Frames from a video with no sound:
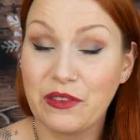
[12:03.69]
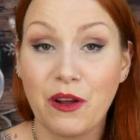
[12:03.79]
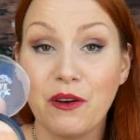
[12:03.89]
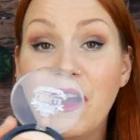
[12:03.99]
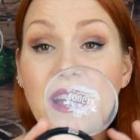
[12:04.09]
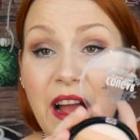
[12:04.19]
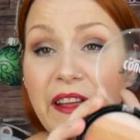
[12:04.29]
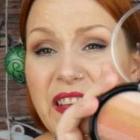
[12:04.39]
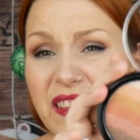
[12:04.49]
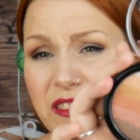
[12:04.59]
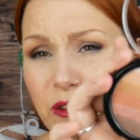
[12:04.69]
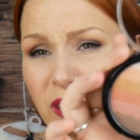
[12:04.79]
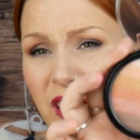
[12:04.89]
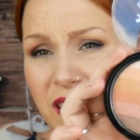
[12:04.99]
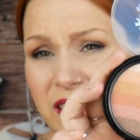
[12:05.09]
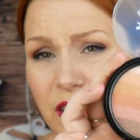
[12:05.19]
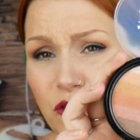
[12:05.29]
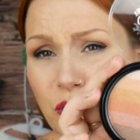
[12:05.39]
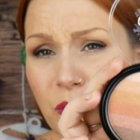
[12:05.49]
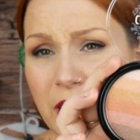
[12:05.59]
So, and they're the sort of colours I
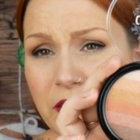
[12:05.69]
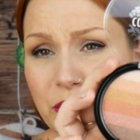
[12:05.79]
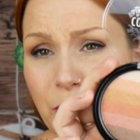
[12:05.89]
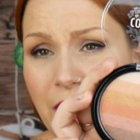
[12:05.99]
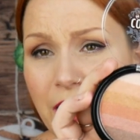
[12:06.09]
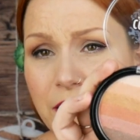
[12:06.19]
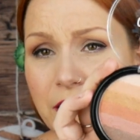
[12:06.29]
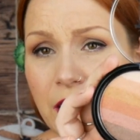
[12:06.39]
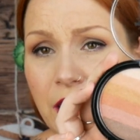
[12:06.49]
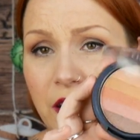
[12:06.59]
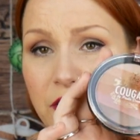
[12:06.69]
do wear as well.